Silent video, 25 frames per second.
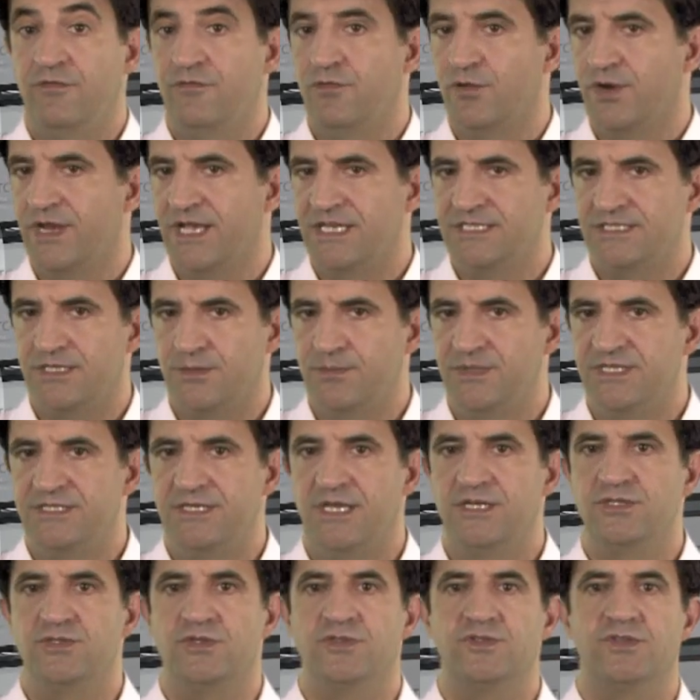for
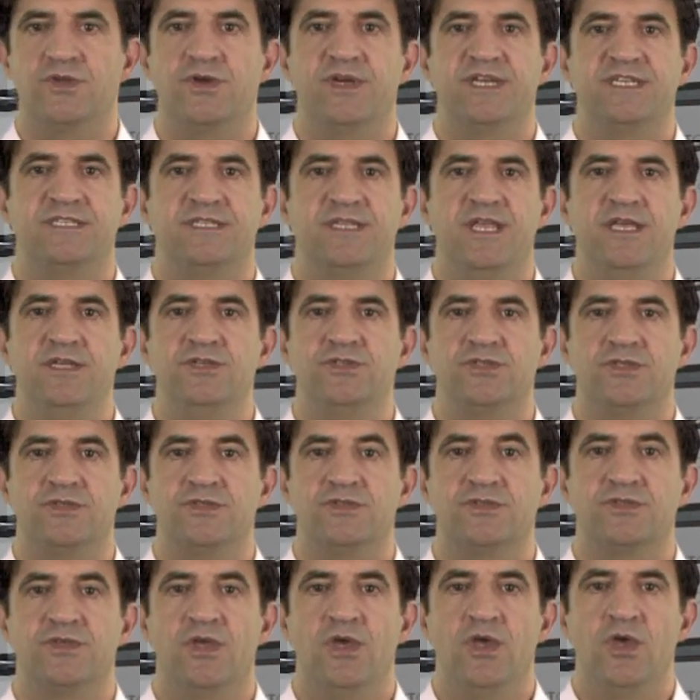customizations or
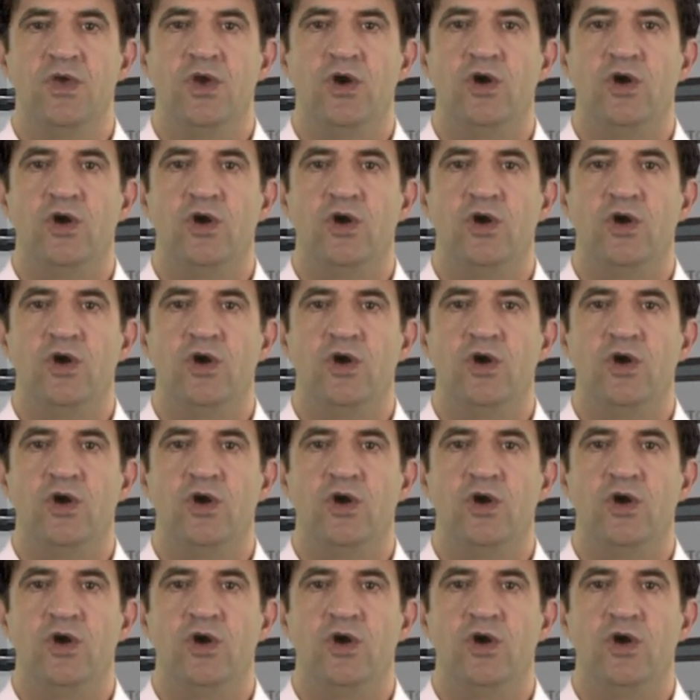extensions.